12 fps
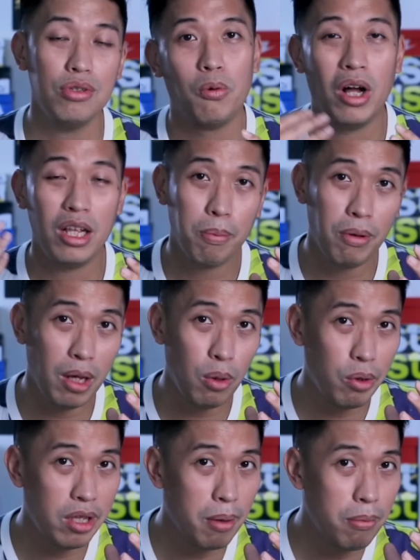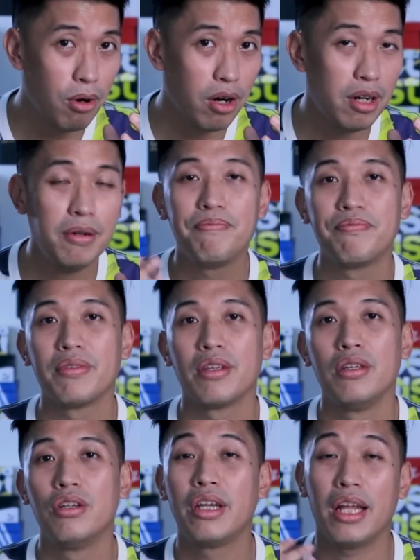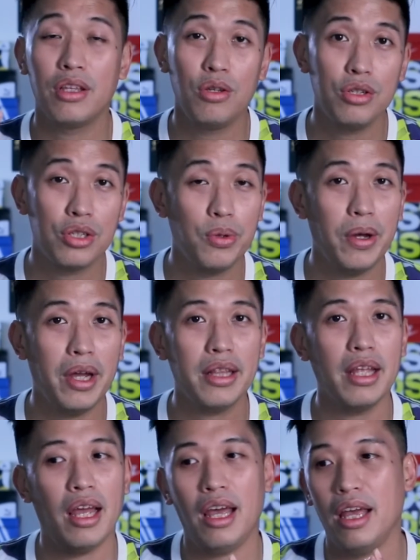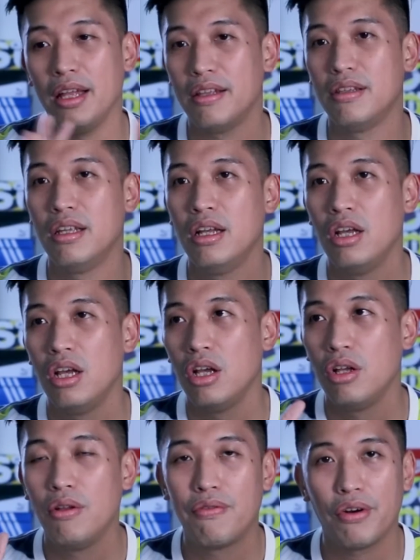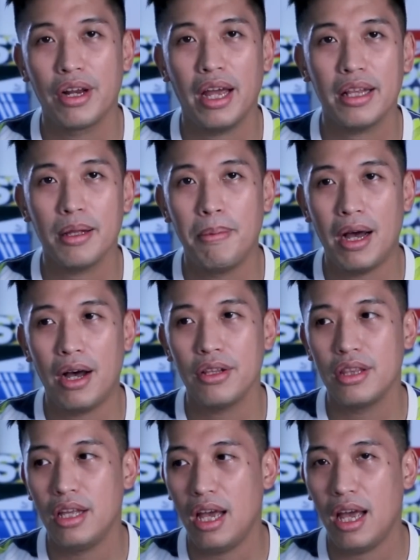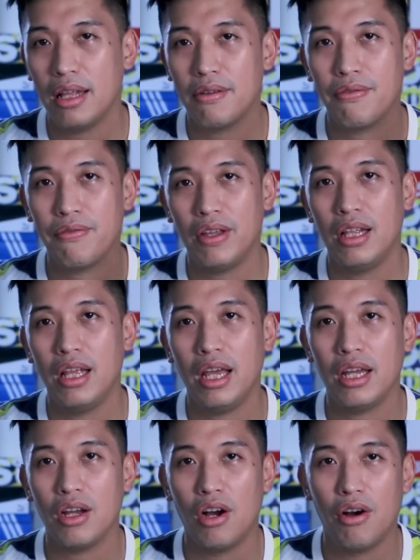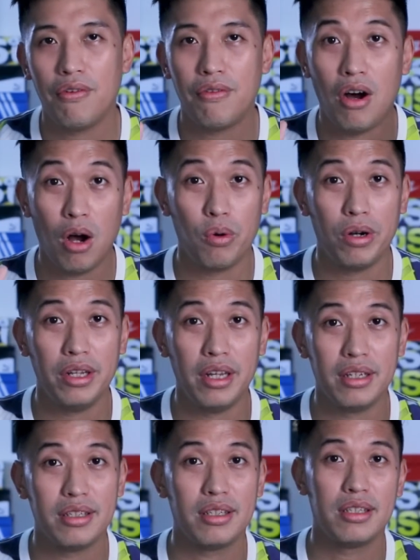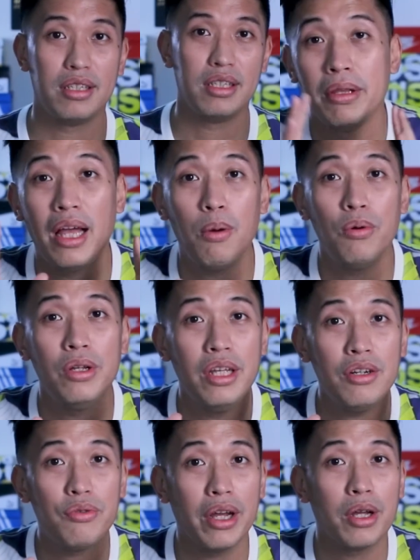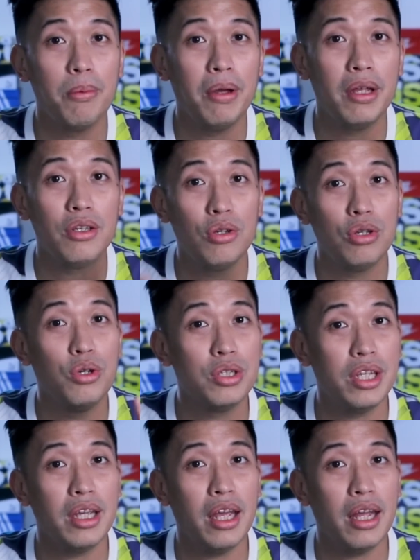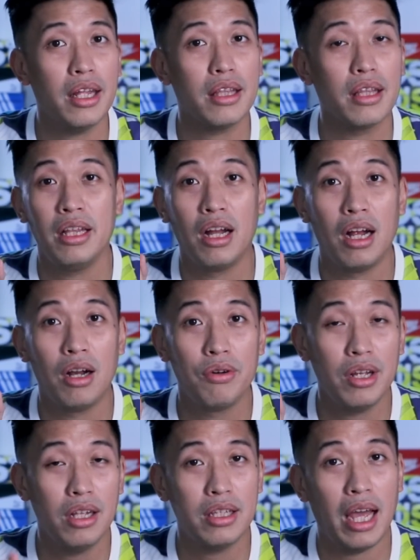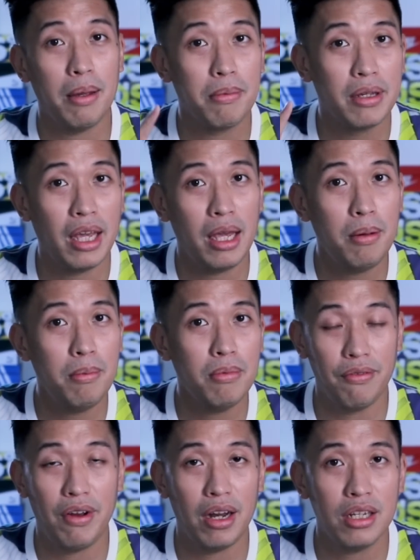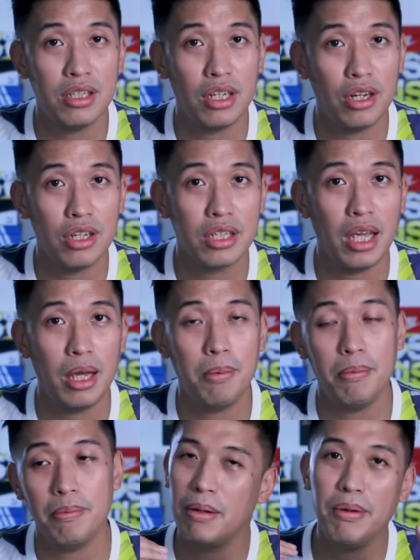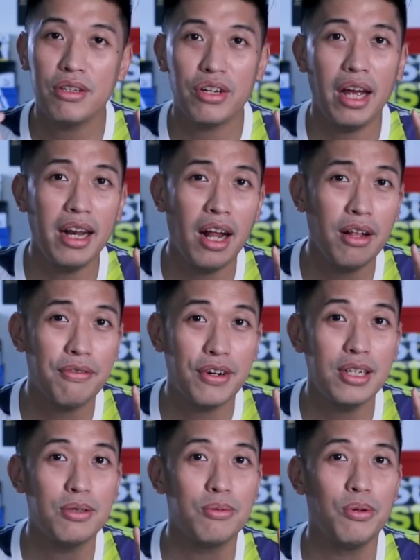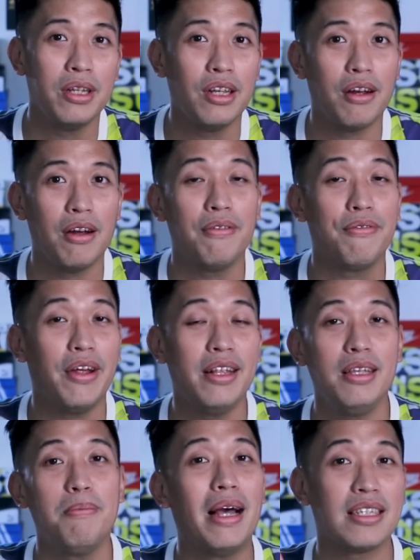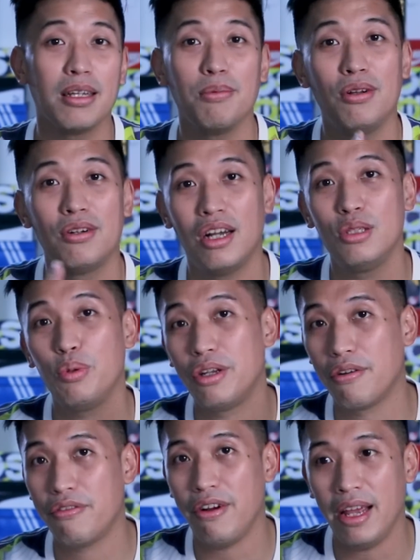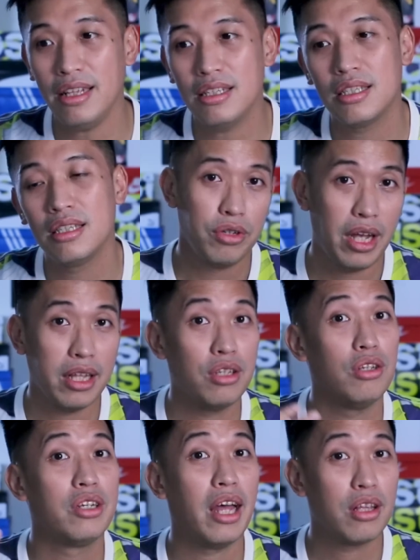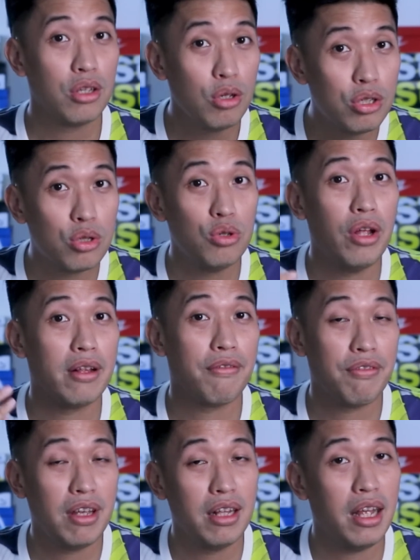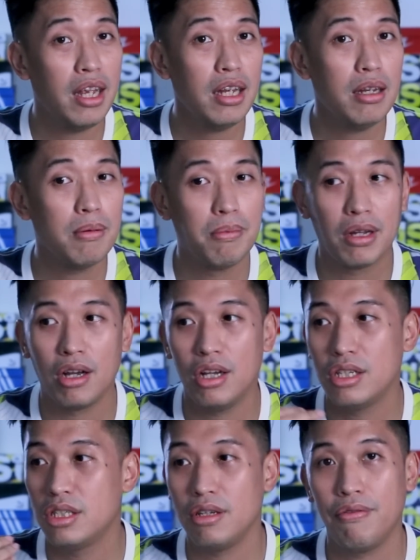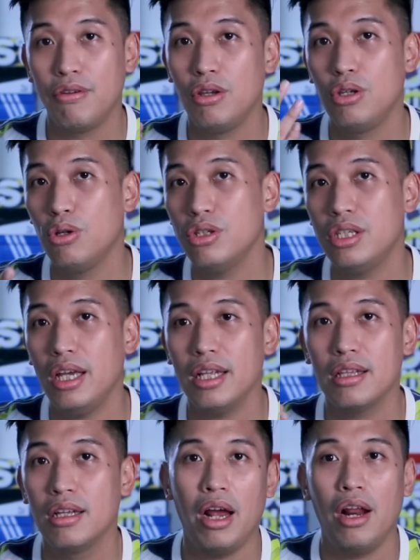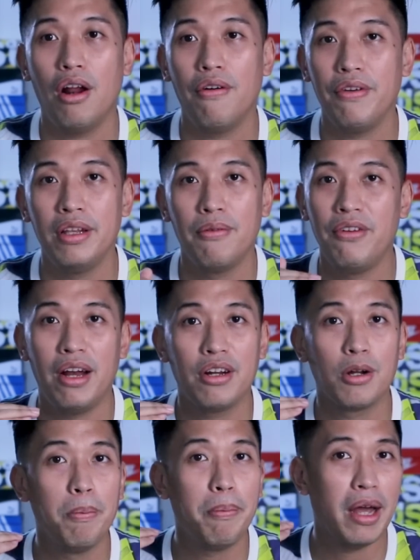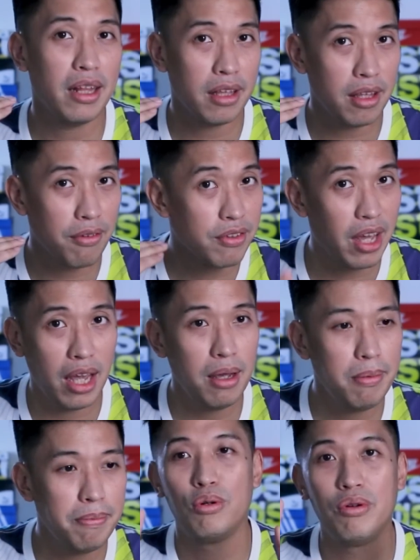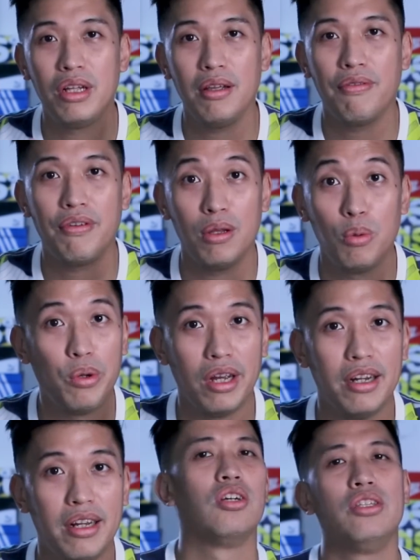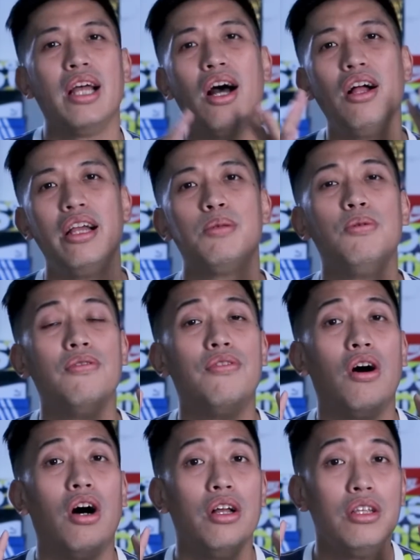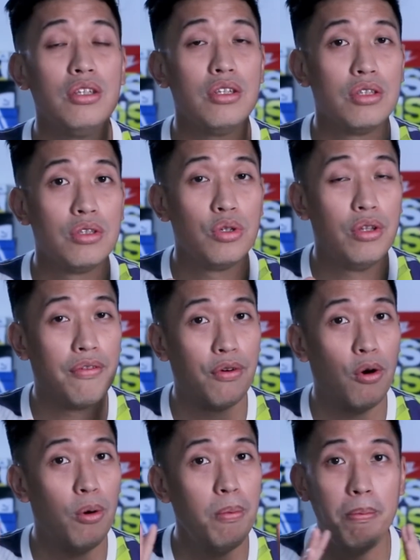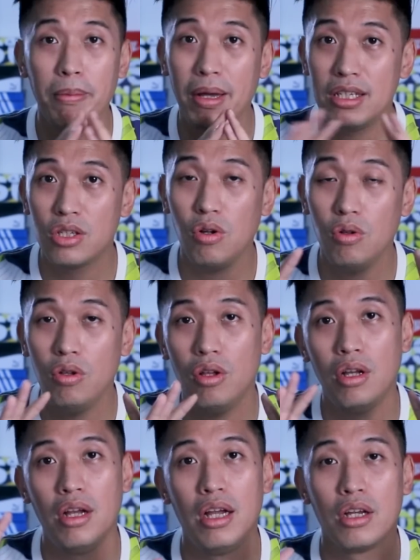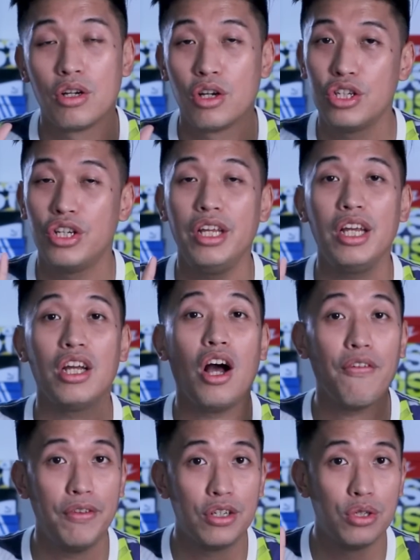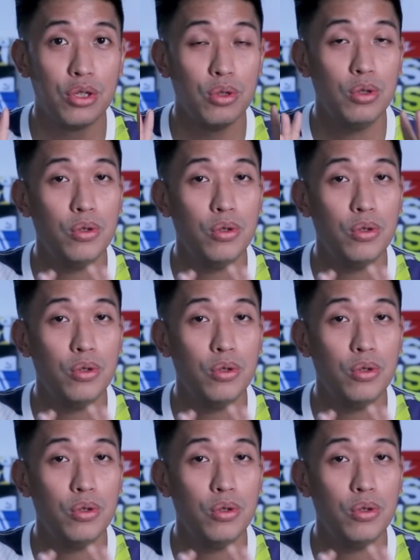While you play with them more, you'll get used to it and you'll forget about that feeling of awkwardness. But I wouldn't recommend you using it in a real-time game, in a very serious game. Maybe try it out first in your friendly basketball runs with your friends so that you'll get used to that feeling, because if you use it right off in a very competitive game, you really feel weird. So now let's move on to the foam midsole cushioning of the shoe.